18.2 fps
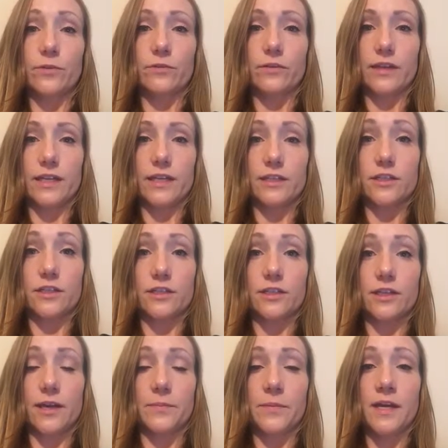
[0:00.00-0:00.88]
for the
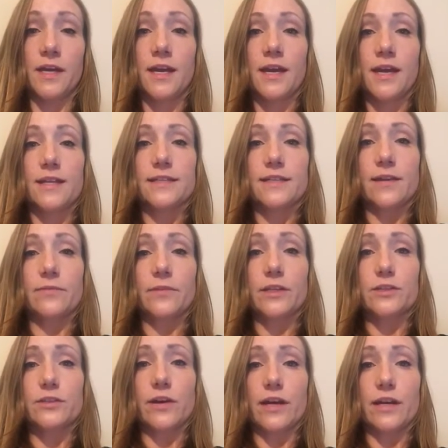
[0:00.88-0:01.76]
relationship,
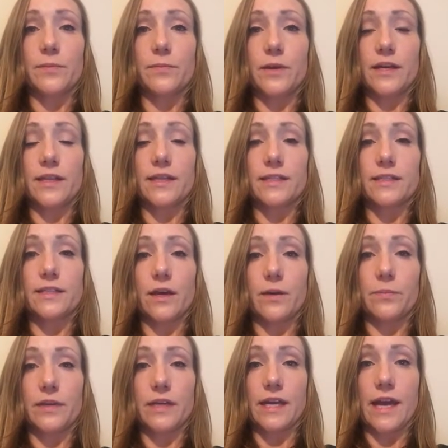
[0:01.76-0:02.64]
definitely try to pick this
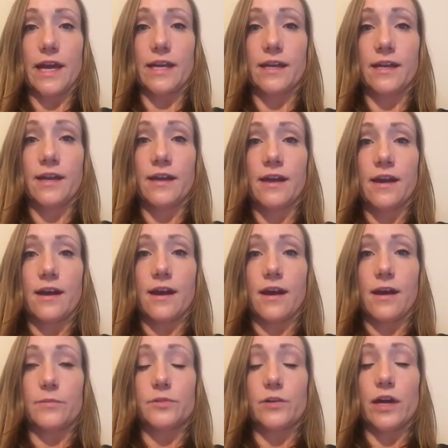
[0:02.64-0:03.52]
up again.
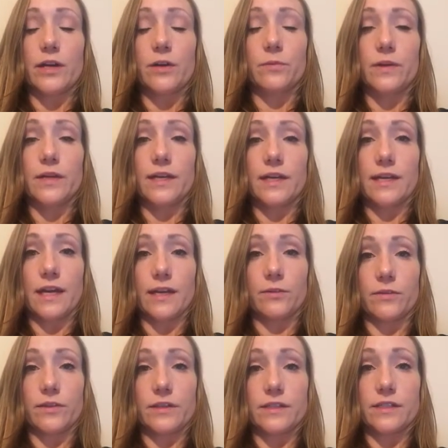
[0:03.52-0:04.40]
Try to
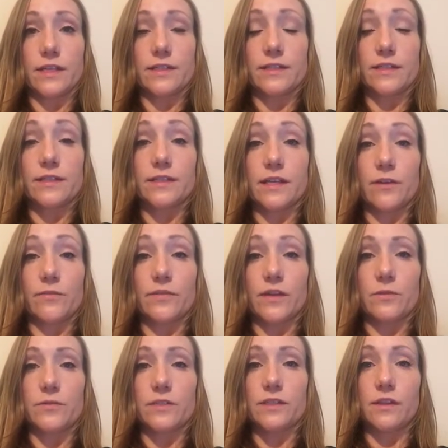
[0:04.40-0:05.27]
reconnect with the sense of
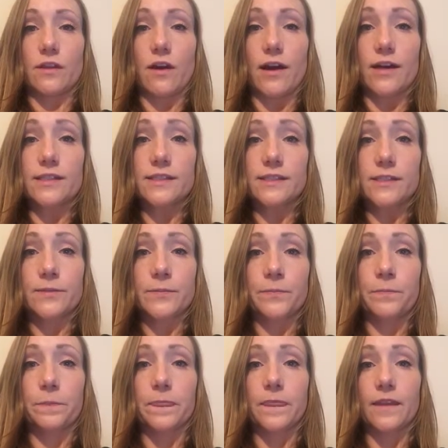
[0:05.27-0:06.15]
self that was lost.
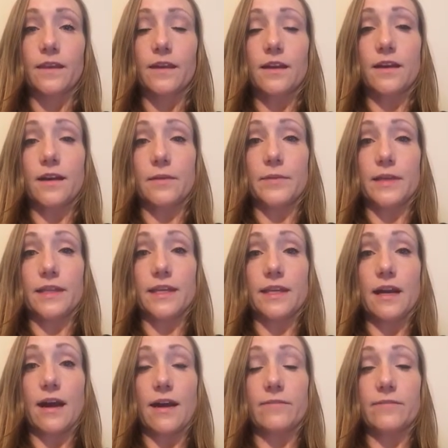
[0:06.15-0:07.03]
And
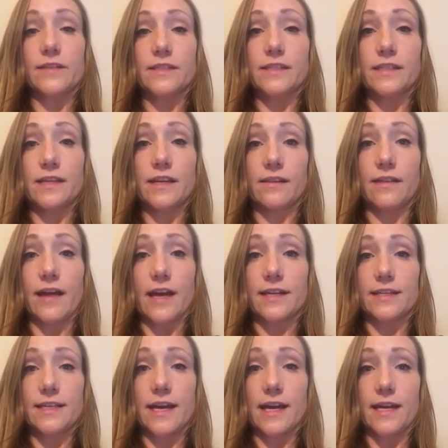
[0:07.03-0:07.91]
then obviously a
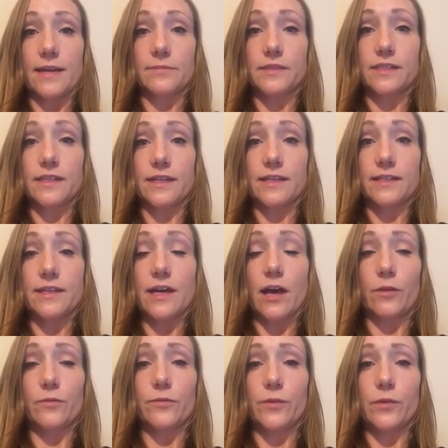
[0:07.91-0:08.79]
lot of times it's
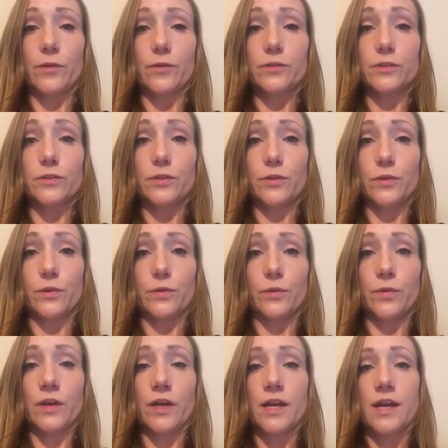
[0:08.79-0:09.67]
helpful
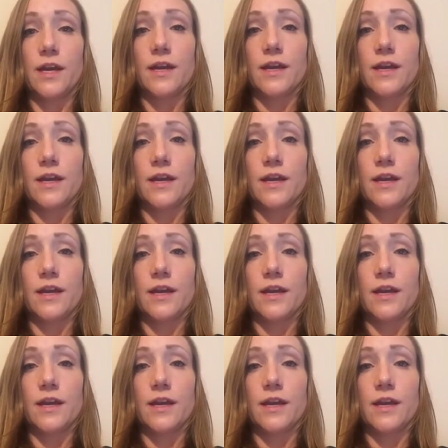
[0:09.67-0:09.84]
to